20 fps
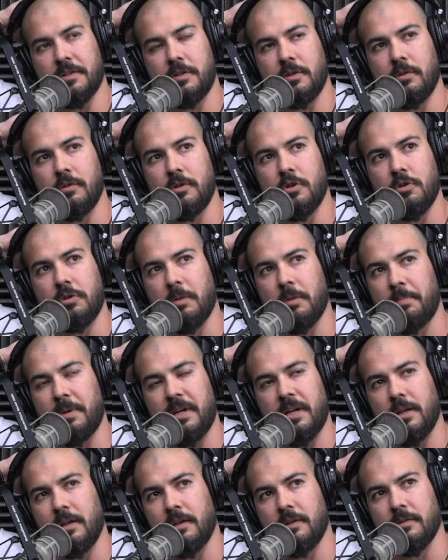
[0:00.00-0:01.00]
you you could
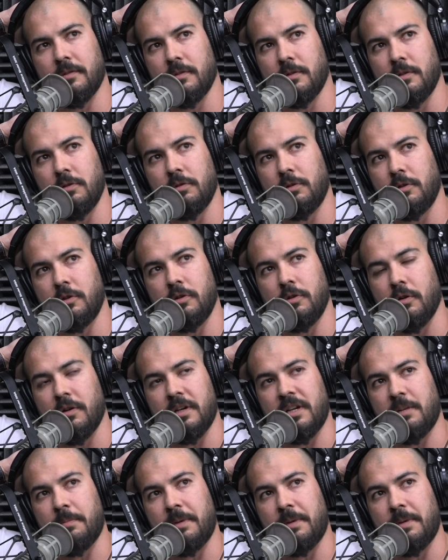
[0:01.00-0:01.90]
be you you don't need